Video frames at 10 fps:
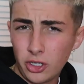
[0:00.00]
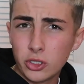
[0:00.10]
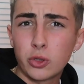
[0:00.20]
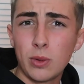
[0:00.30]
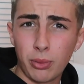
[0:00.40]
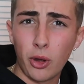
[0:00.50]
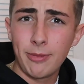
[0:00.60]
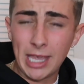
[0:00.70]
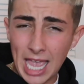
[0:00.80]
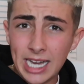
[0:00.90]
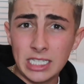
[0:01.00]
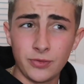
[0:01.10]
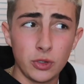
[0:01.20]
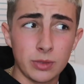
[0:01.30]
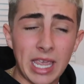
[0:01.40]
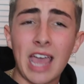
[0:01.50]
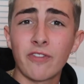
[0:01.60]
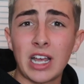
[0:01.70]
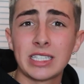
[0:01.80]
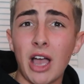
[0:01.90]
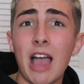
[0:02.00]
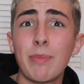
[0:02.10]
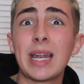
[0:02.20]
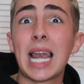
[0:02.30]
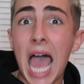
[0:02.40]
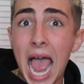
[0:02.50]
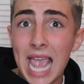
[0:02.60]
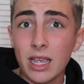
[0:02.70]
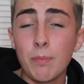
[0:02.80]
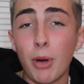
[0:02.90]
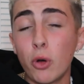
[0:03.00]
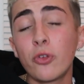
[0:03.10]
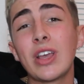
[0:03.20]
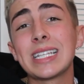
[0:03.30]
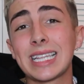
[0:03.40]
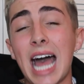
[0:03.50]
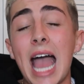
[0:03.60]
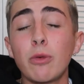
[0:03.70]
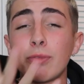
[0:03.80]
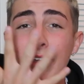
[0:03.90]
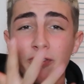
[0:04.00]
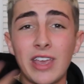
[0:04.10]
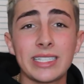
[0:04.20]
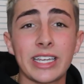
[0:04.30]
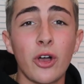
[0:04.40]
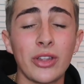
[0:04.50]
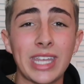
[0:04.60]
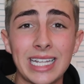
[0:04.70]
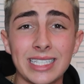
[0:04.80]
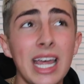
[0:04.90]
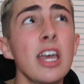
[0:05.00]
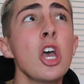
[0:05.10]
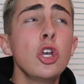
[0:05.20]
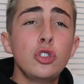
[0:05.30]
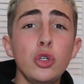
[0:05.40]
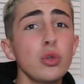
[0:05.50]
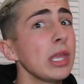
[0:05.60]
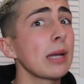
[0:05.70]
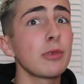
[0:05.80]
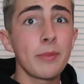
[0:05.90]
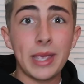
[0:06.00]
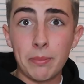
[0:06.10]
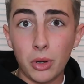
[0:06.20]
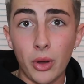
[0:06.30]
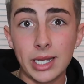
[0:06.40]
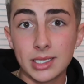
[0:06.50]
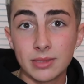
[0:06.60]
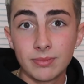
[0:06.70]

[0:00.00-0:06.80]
goes to employ me and interviews me and finds out I've been lying, bold-faced lying with my face there on the internet, do you think I'm gonna be employed?